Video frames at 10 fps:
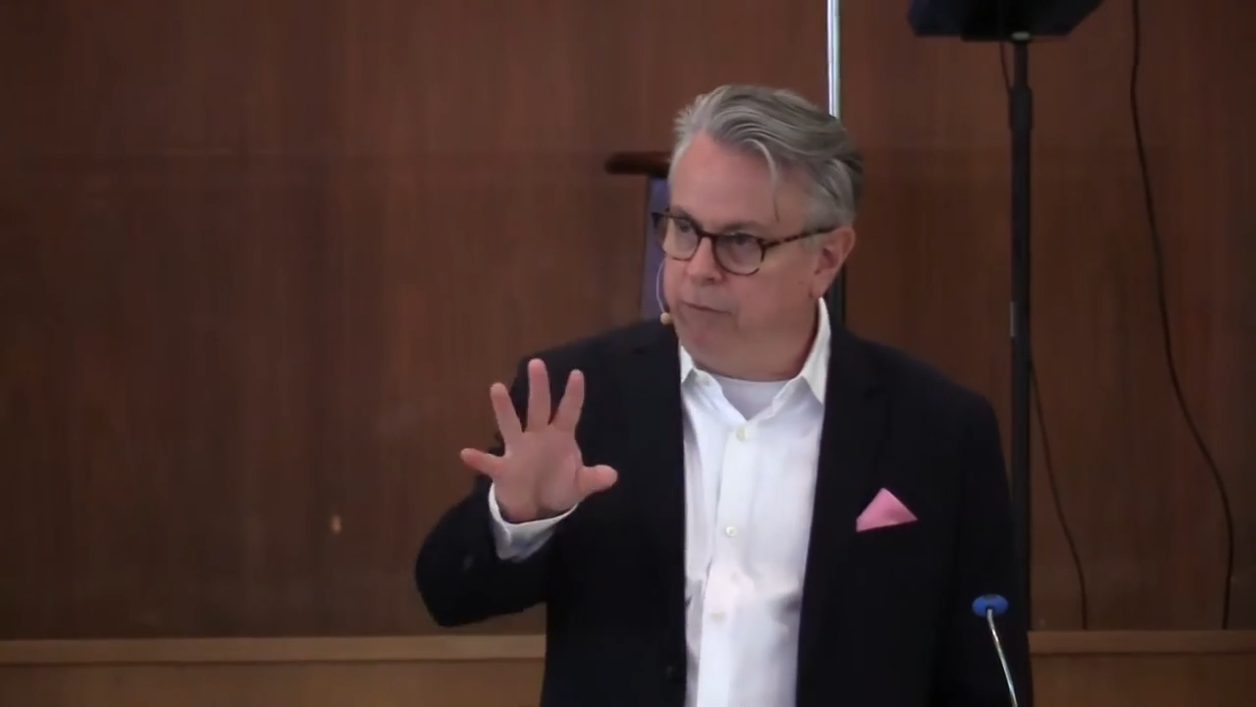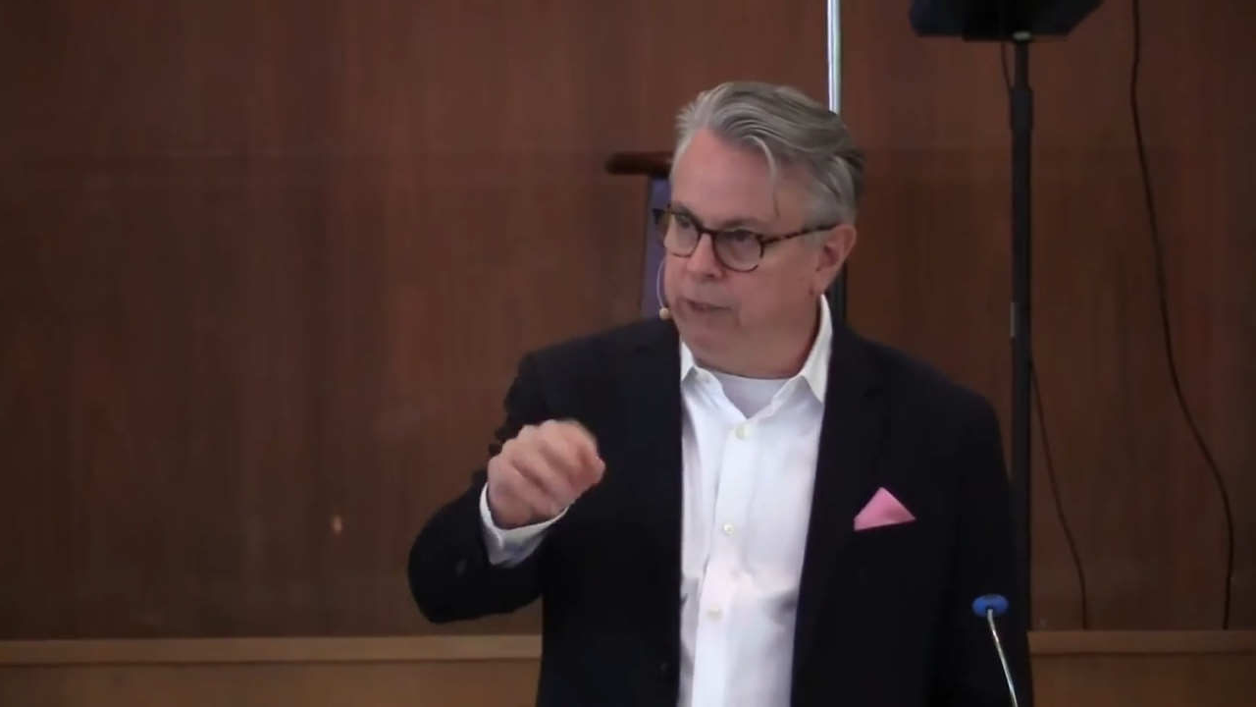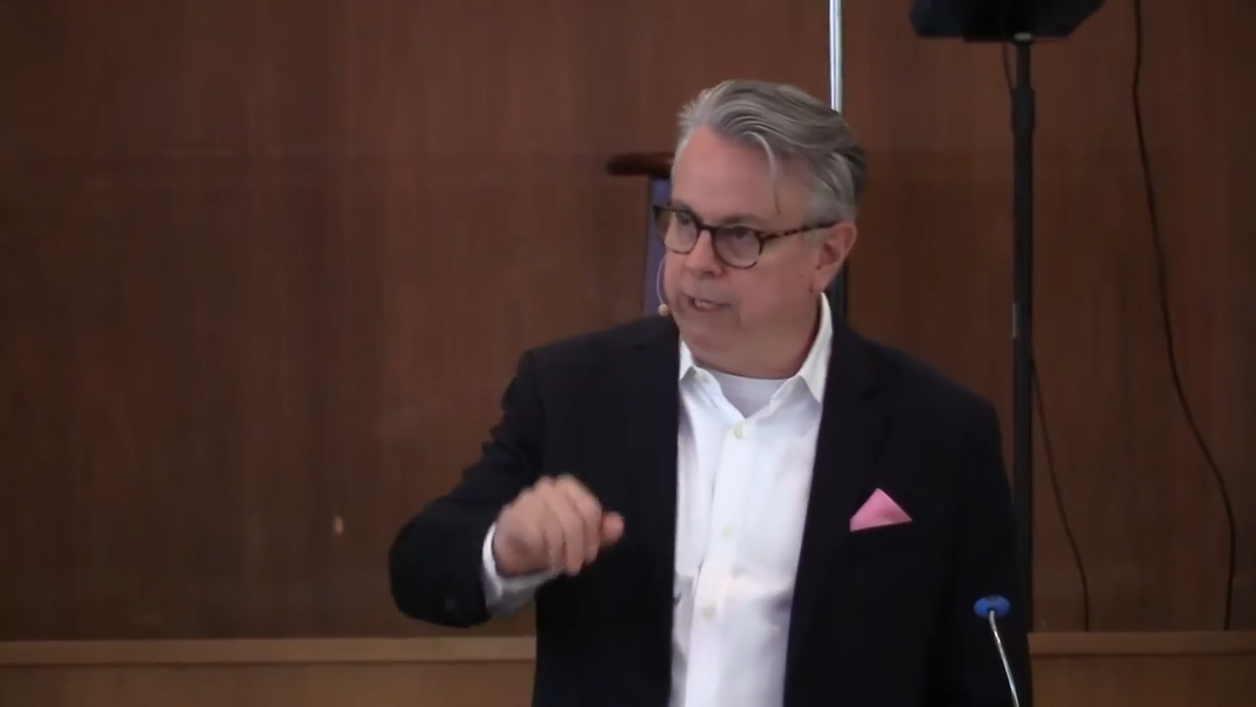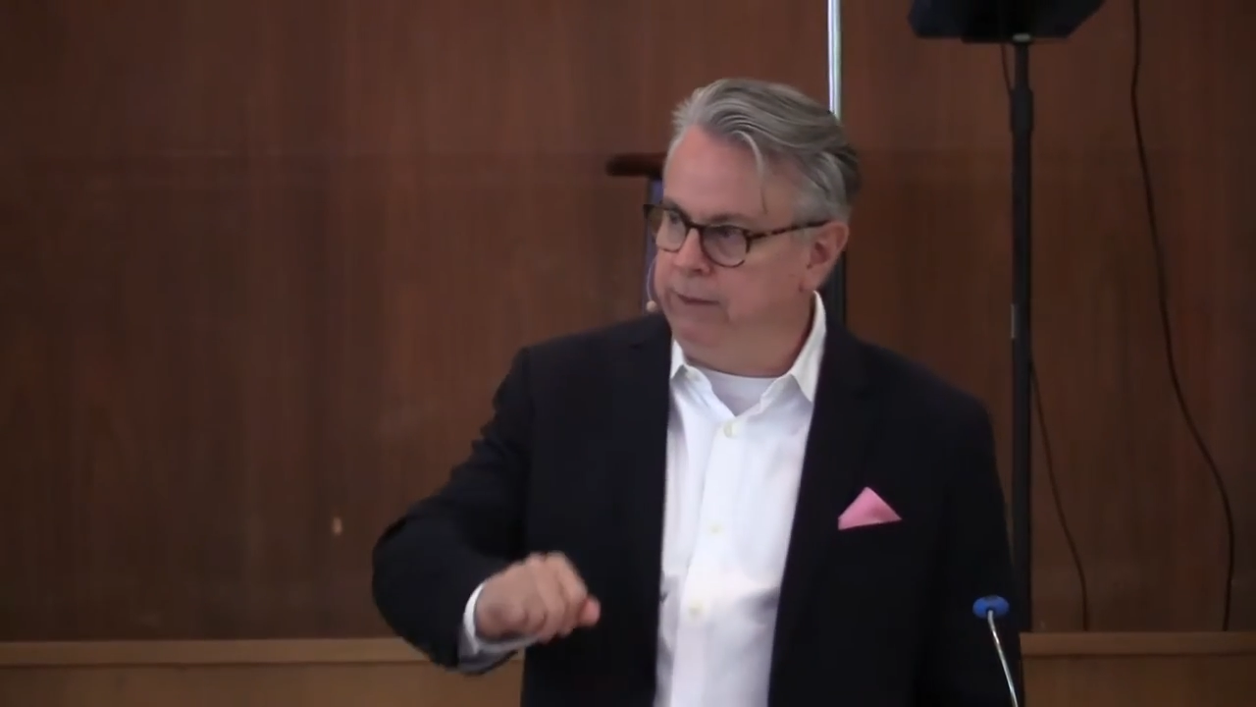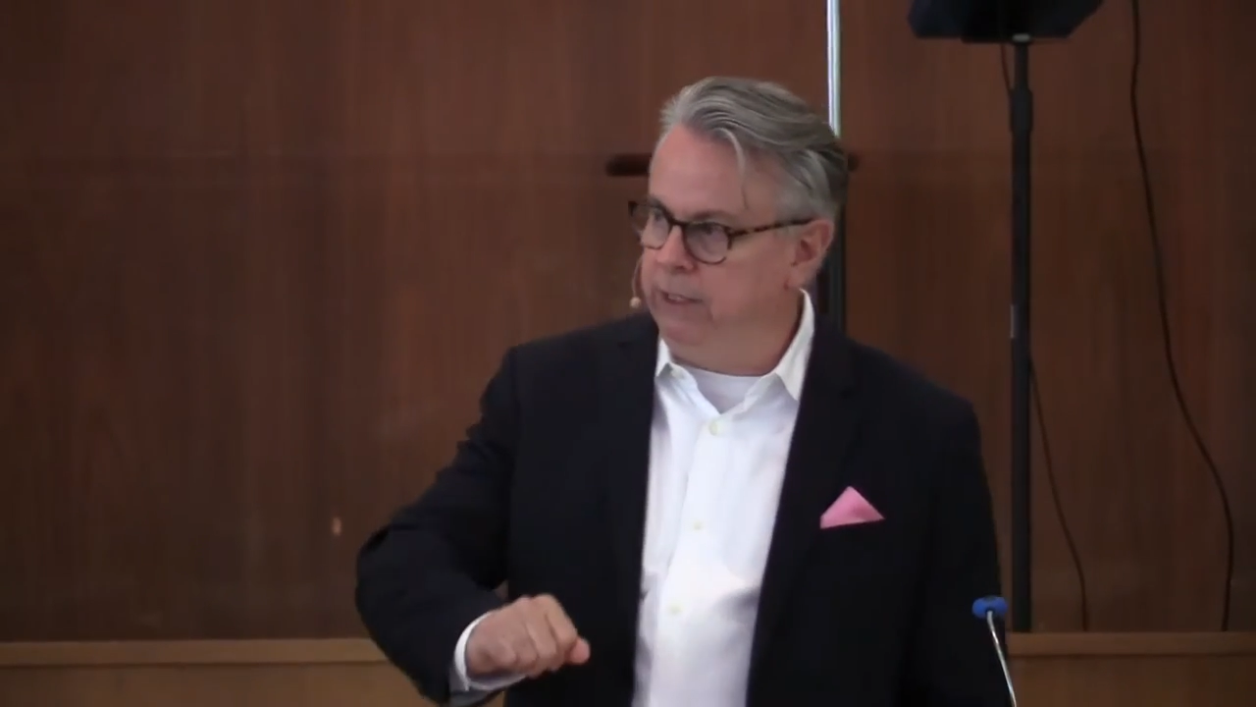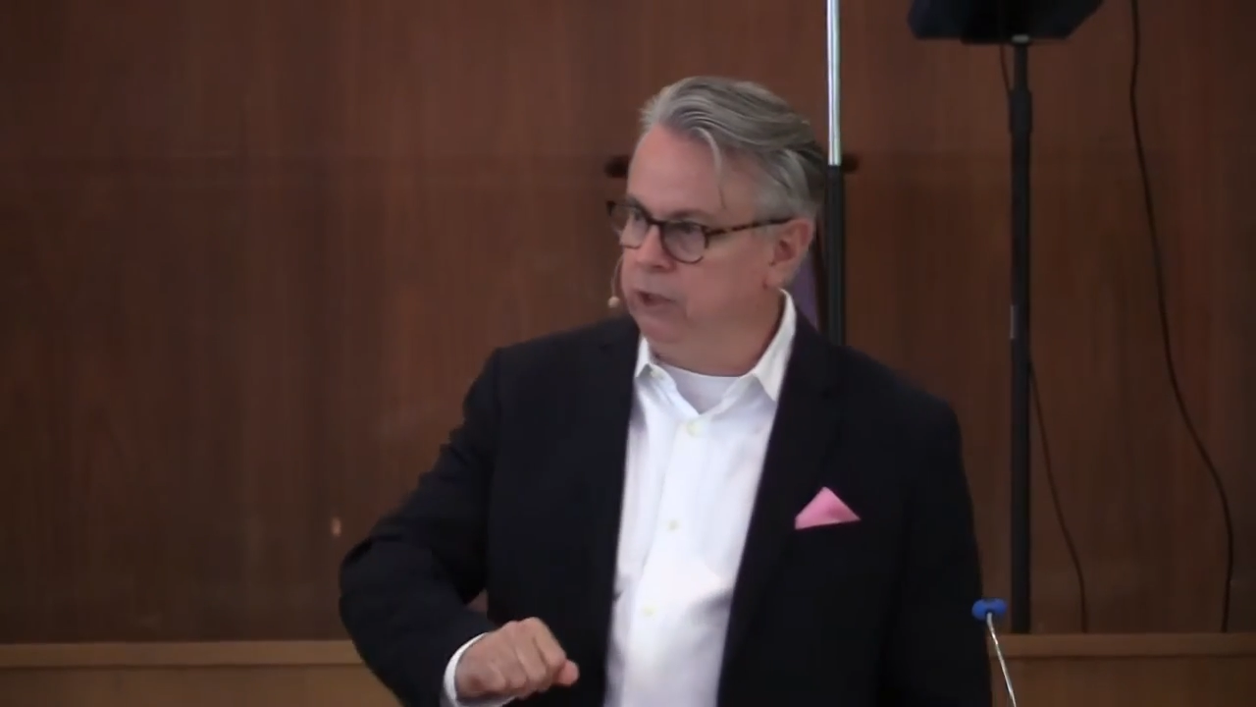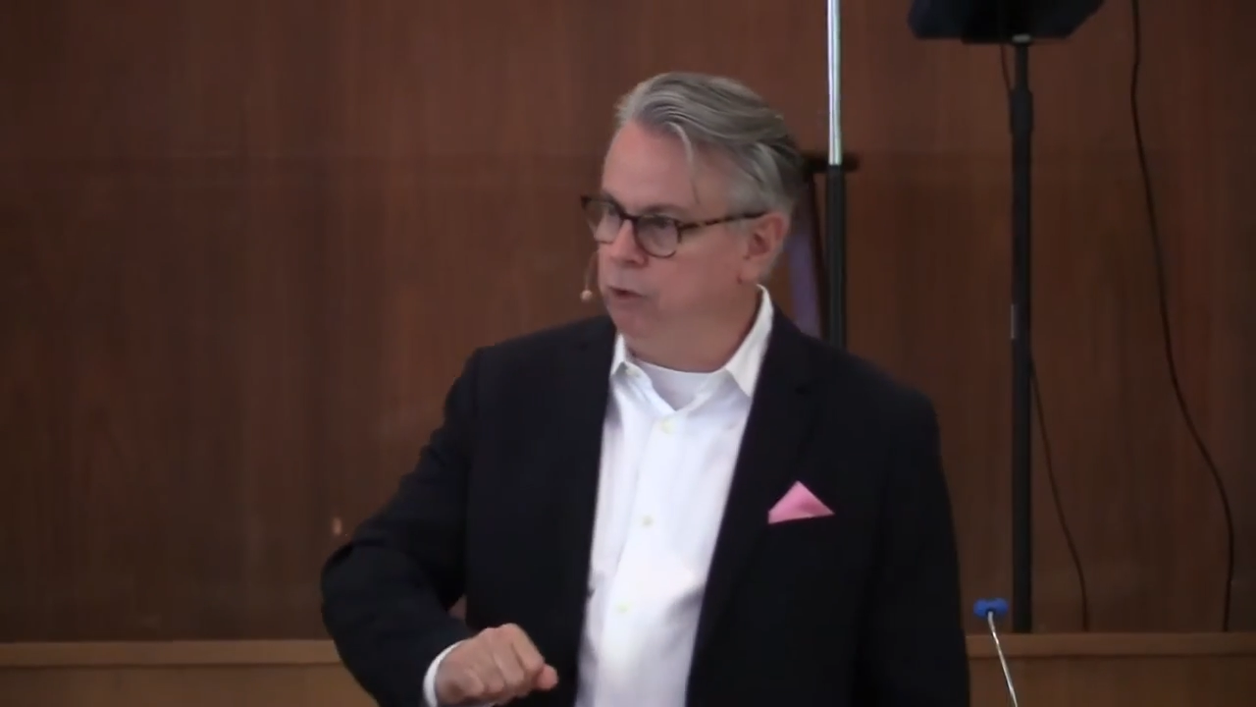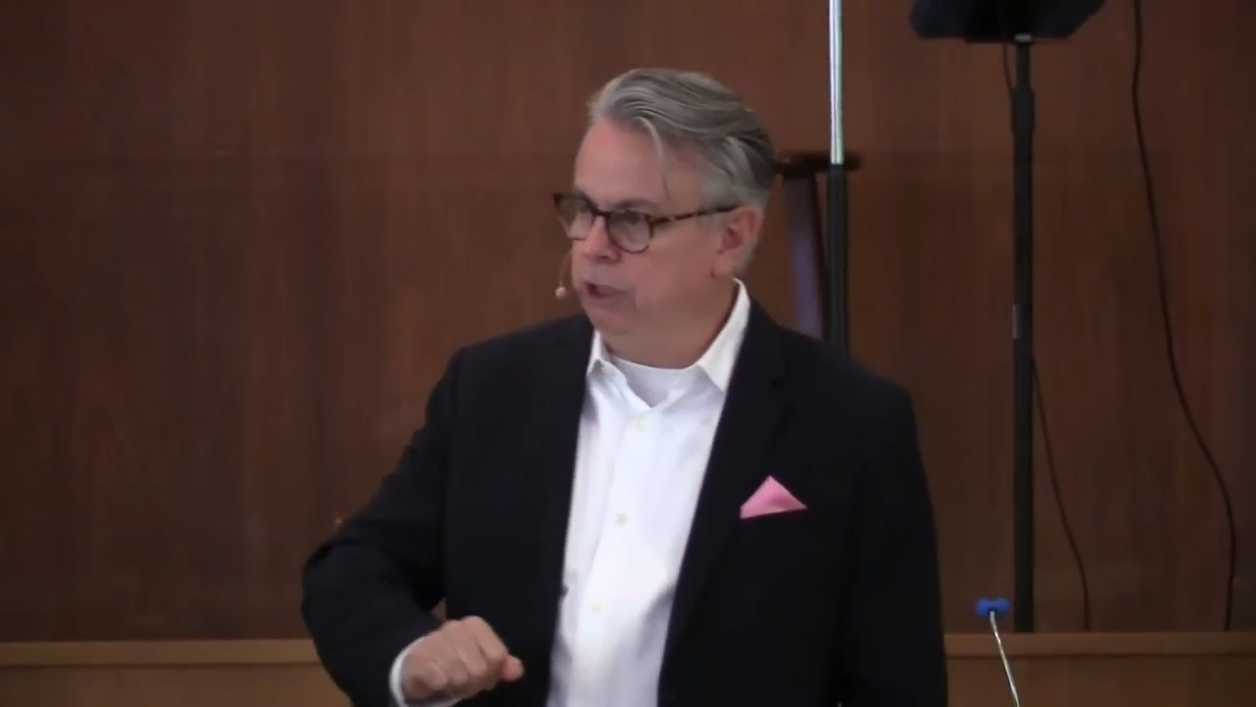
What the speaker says: forget this